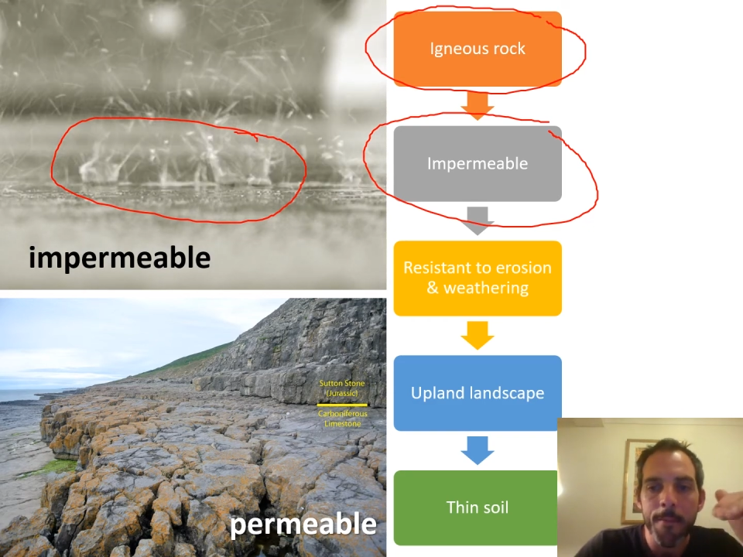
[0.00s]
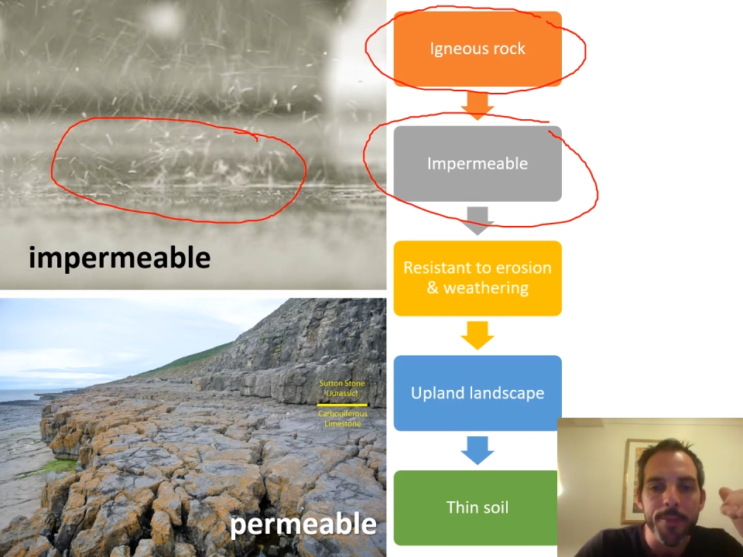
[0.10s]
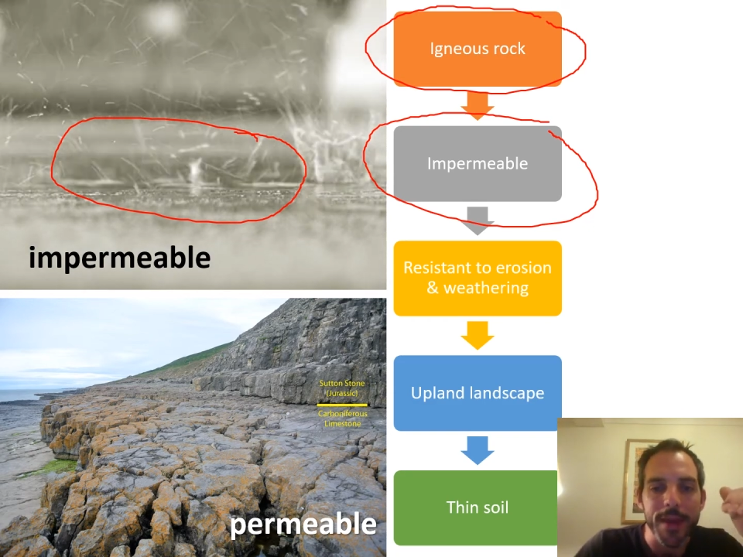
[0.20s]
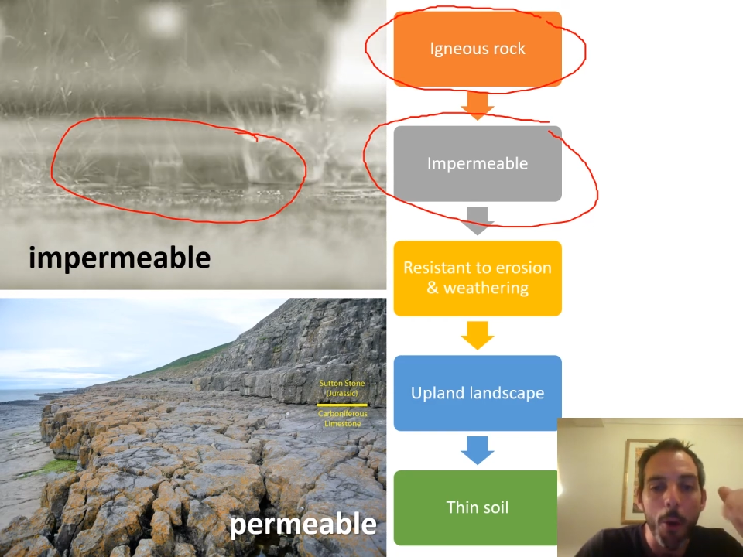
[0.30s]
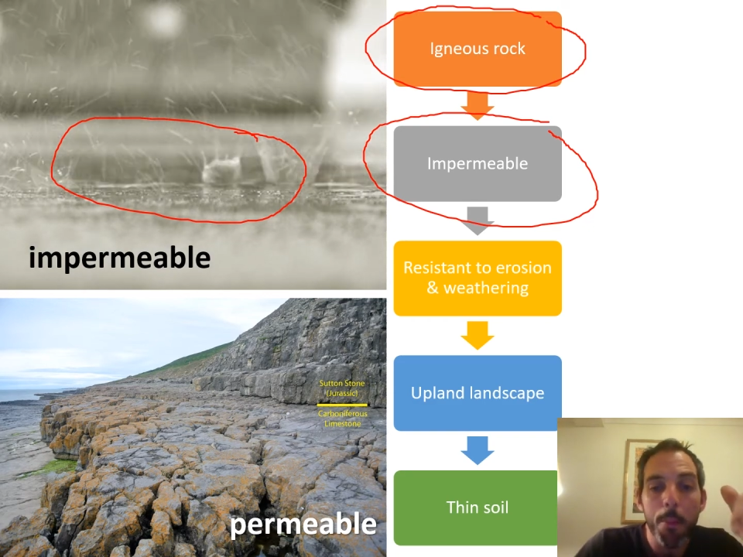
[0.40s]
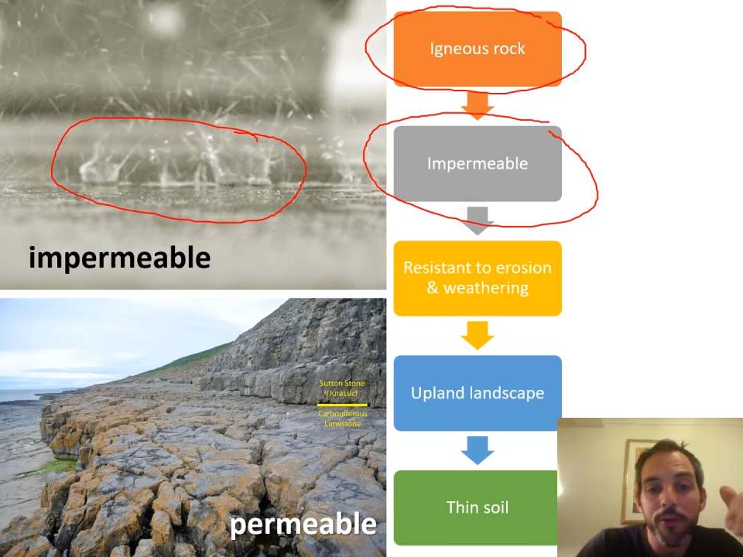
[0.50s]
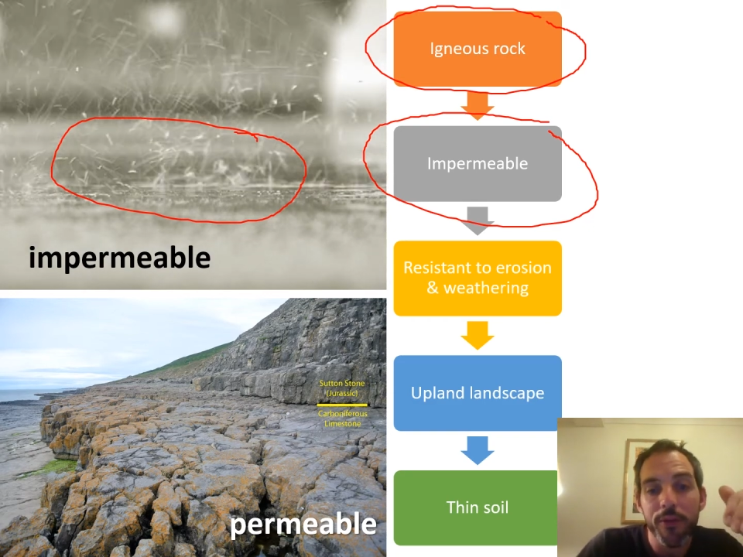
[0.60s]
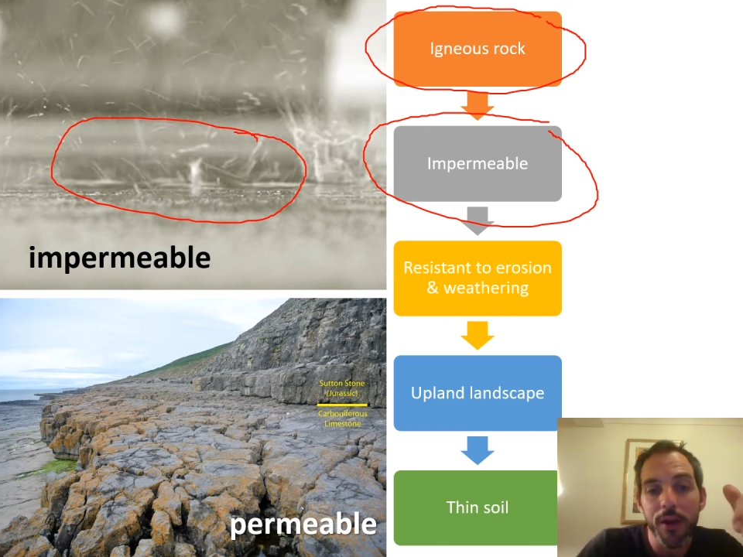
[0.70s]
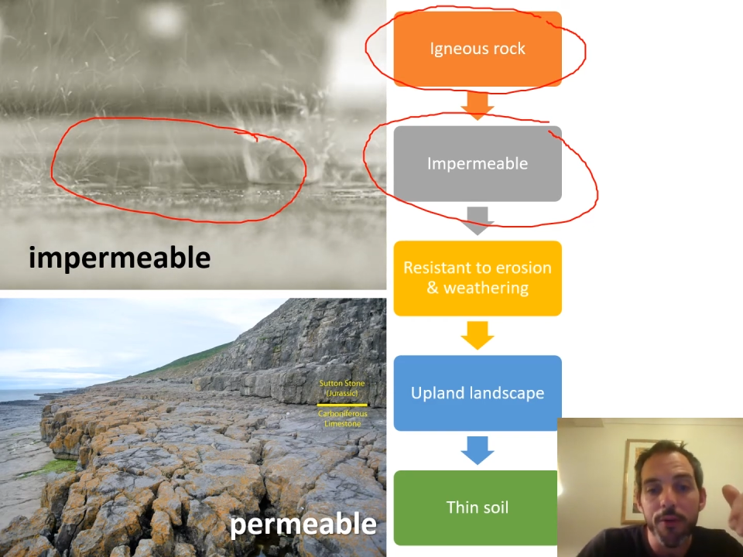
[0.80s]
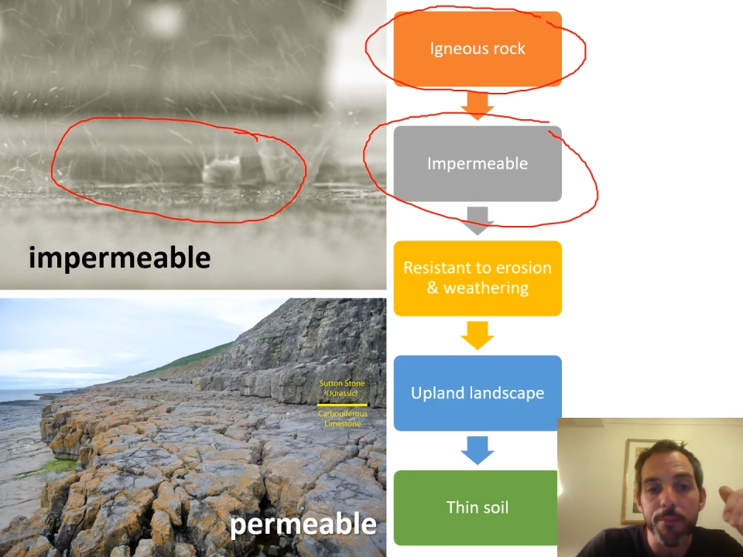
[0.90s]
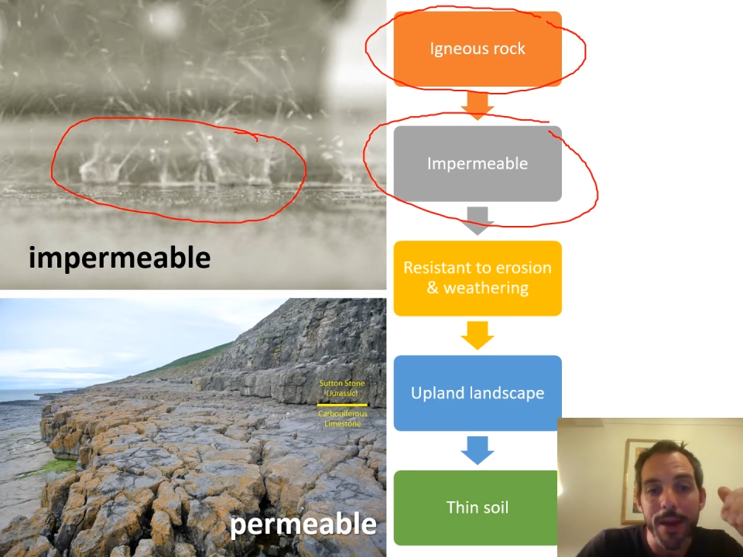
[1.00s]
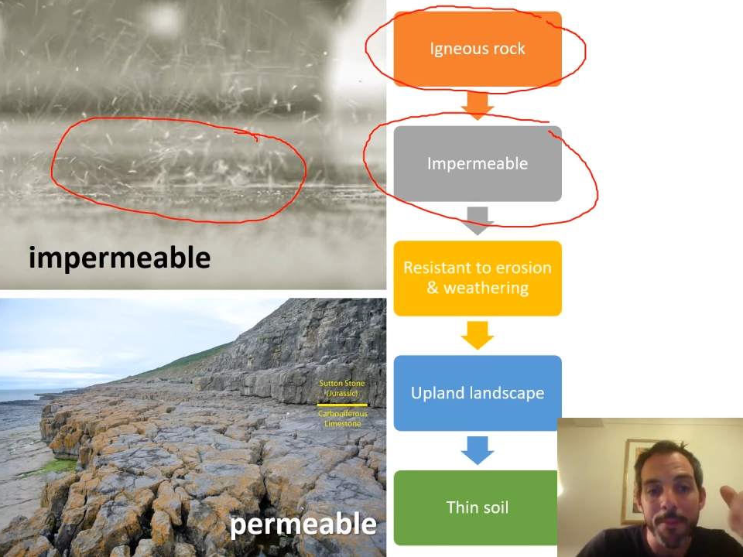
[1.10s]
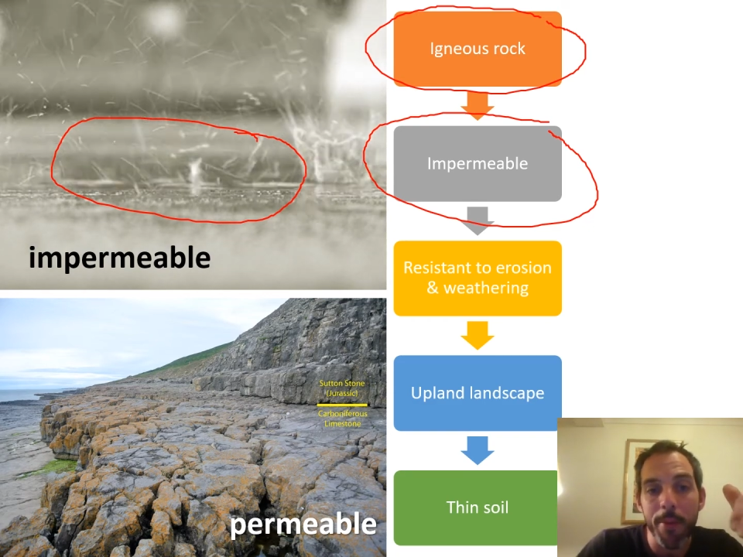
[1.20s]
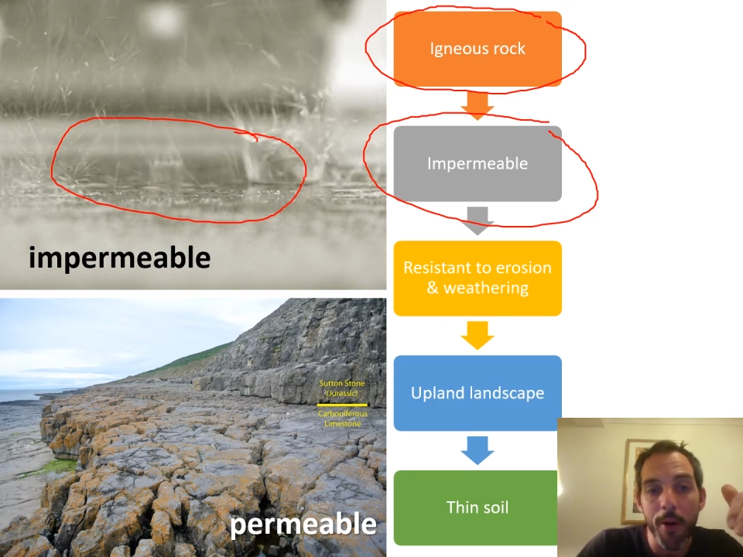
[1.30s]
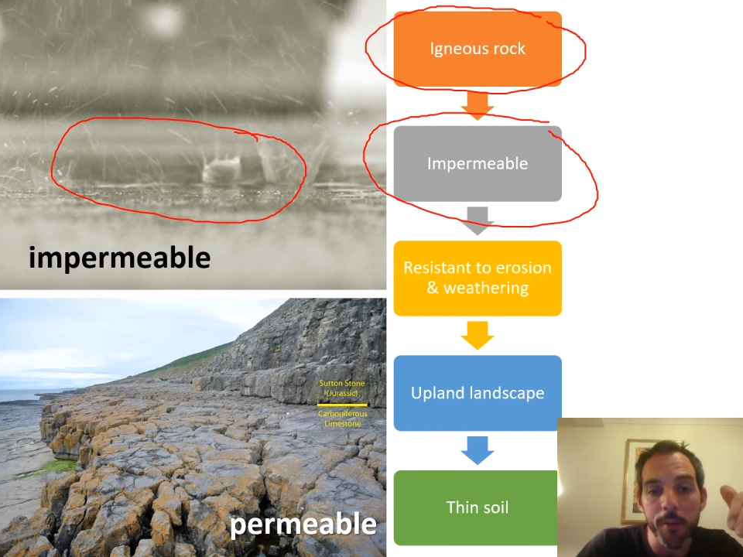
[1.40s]
The opposite of
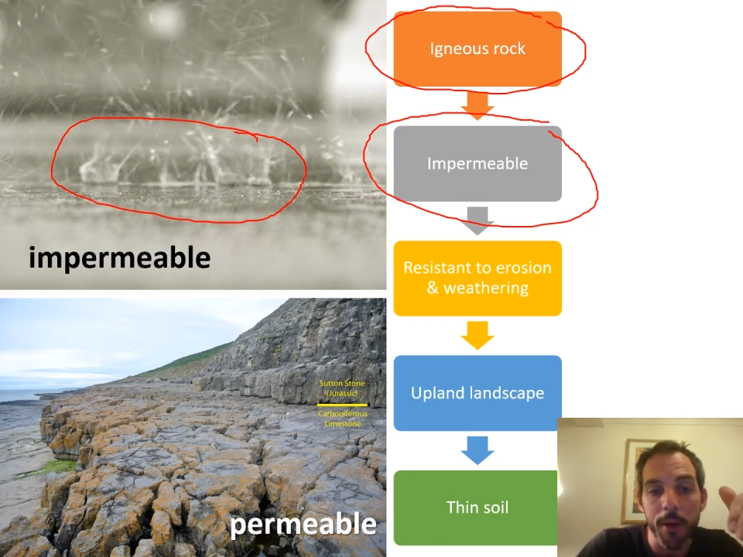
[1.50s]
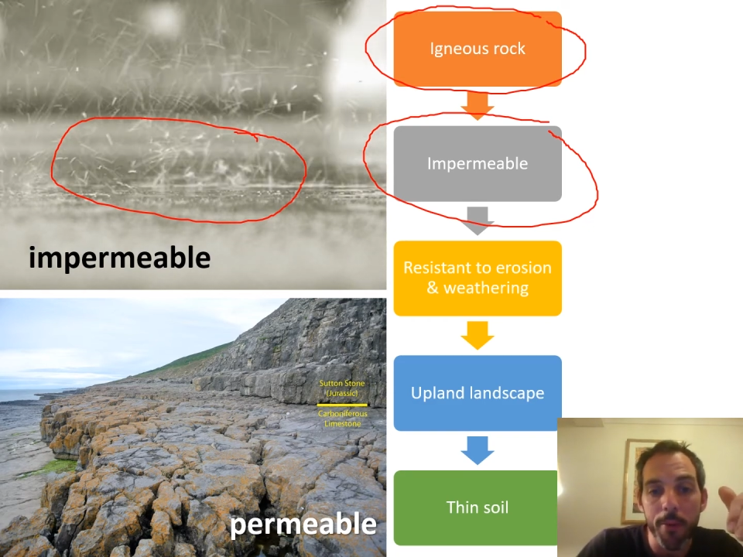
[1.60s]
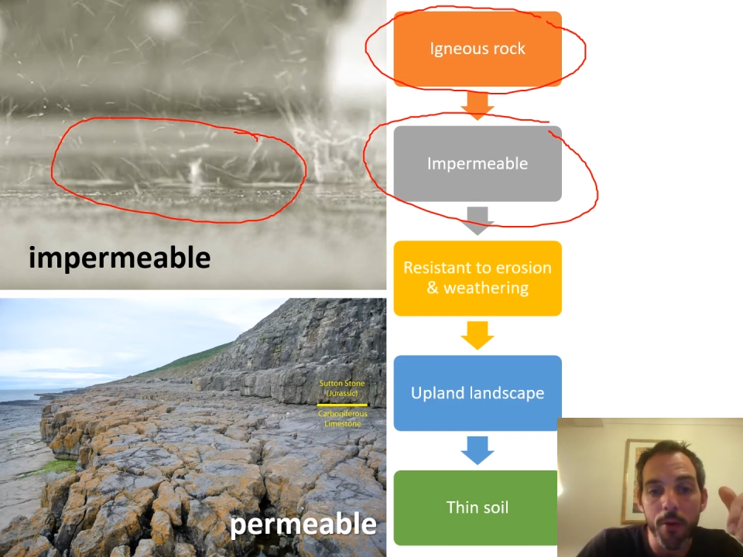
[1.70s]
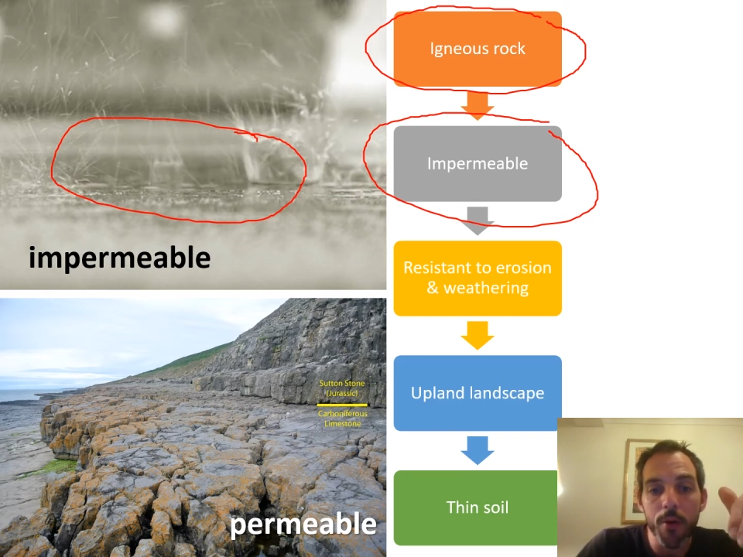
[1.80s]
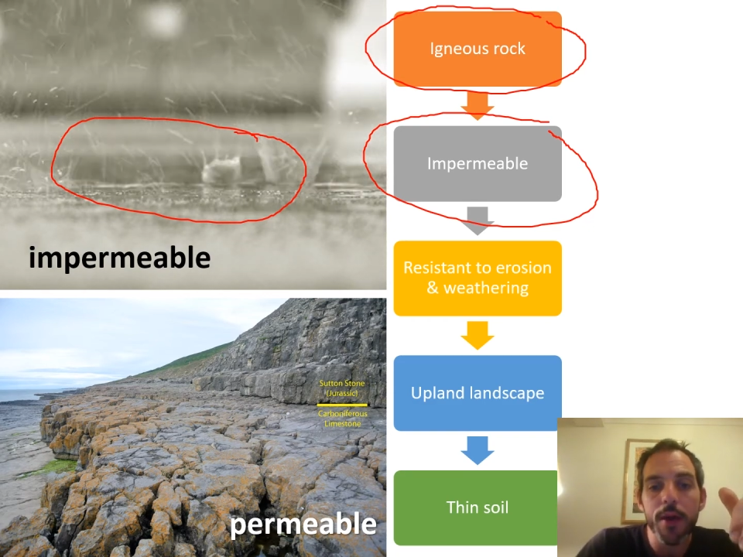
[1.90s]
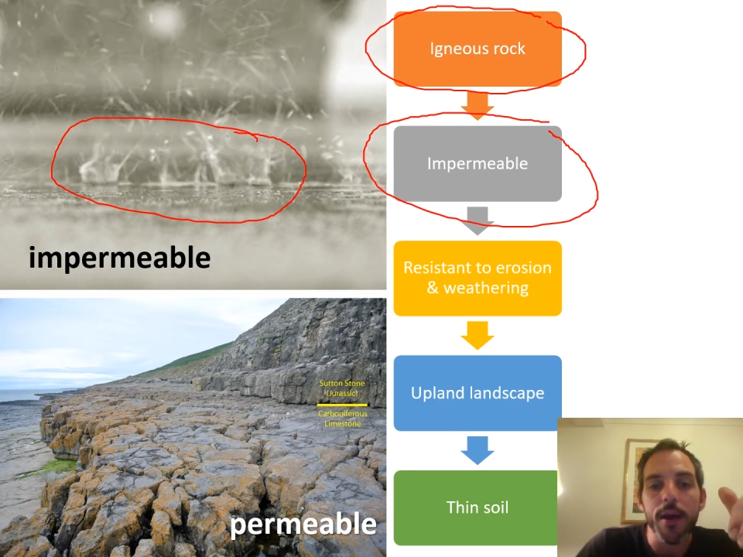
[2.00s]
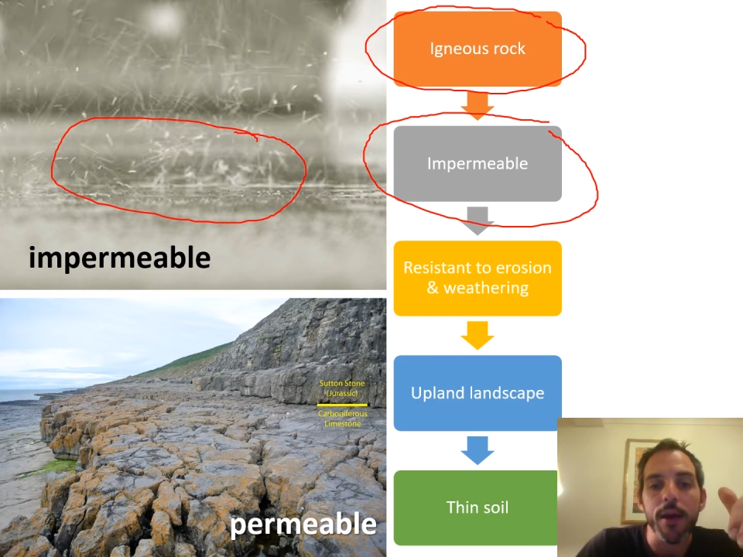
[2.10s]
impermeable